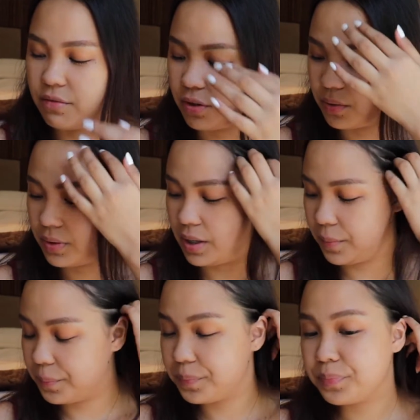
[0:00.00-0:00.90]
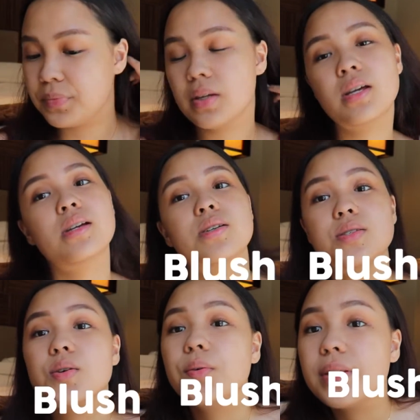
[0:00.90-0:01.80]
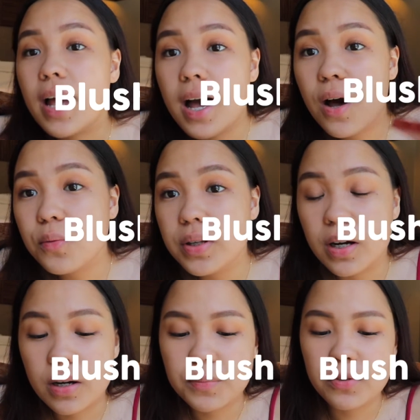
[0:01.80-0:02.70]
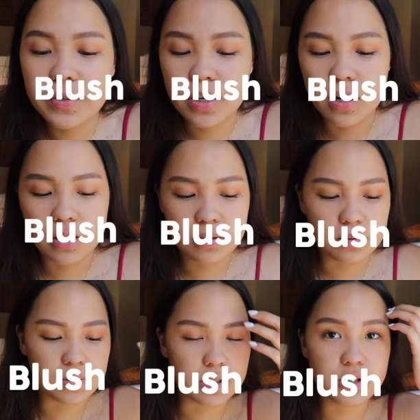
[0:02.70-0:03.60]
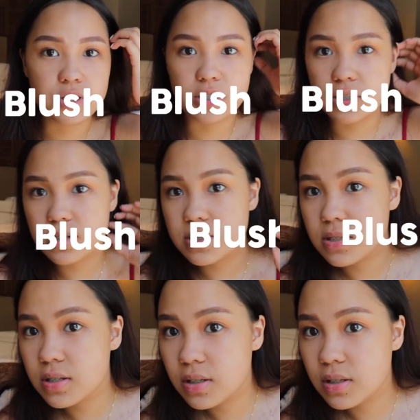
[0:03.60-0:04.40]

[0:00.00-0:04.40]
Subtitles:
Okay, so now we are moving on to the cheeks.